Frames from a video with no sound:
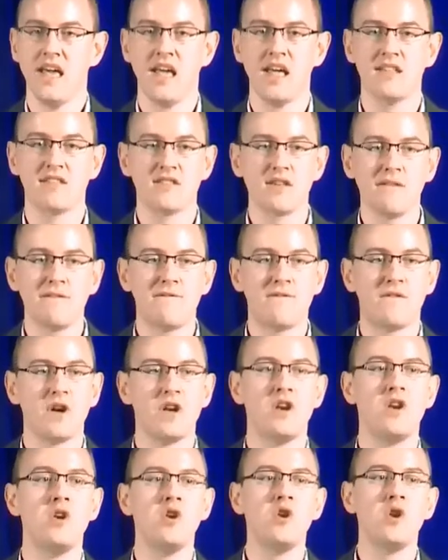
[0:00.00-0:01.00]
It's a
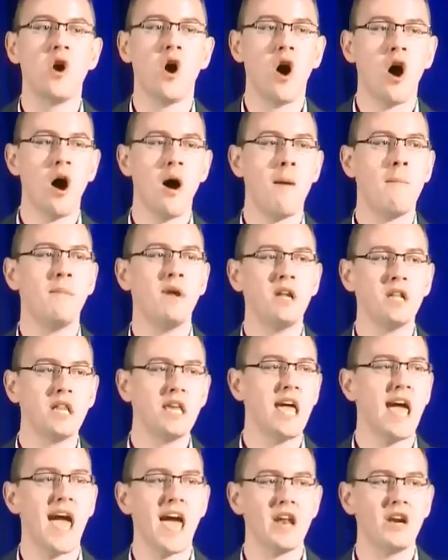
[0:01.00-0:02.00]

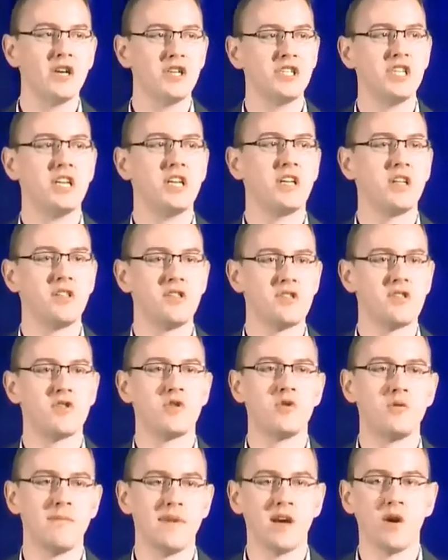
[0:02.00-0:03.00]
phenomenally
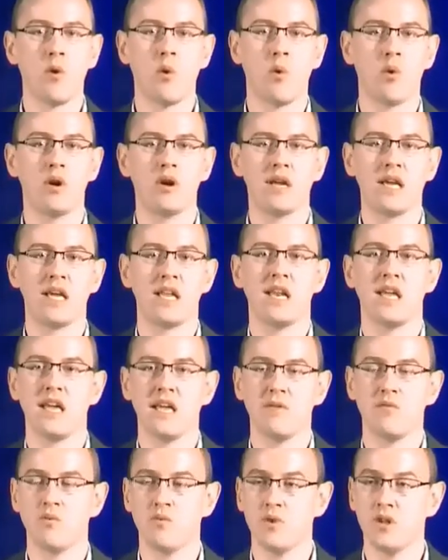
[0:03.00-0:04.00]
energy-consuming organ.
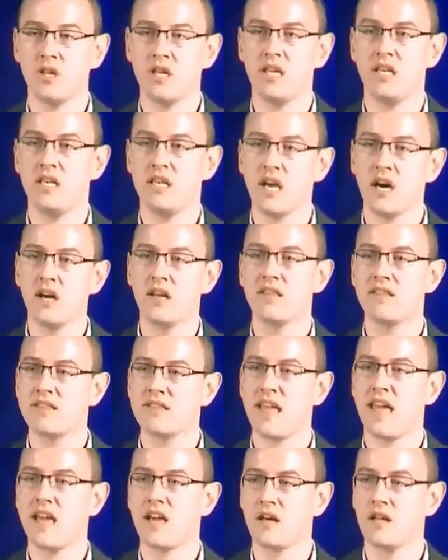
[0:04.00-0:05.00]
It really does
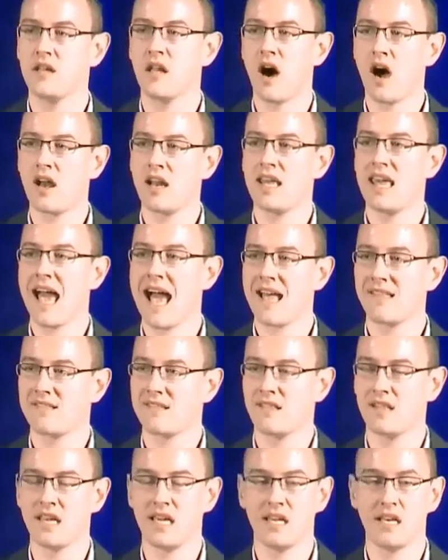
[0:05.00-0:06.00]
take a lot of
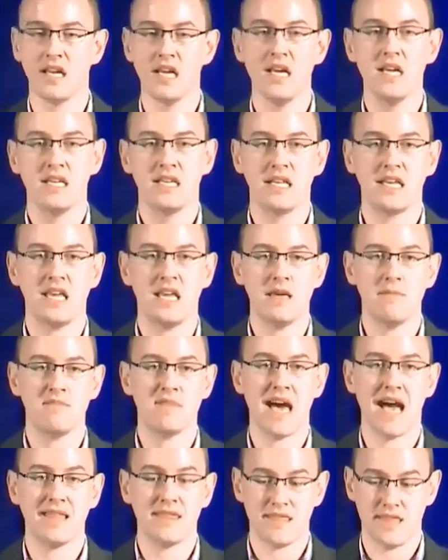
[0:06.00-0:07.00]
gasoline to keep
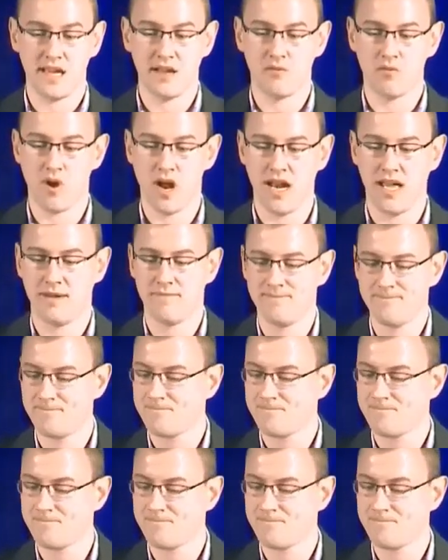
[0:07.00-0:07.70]
that thing running.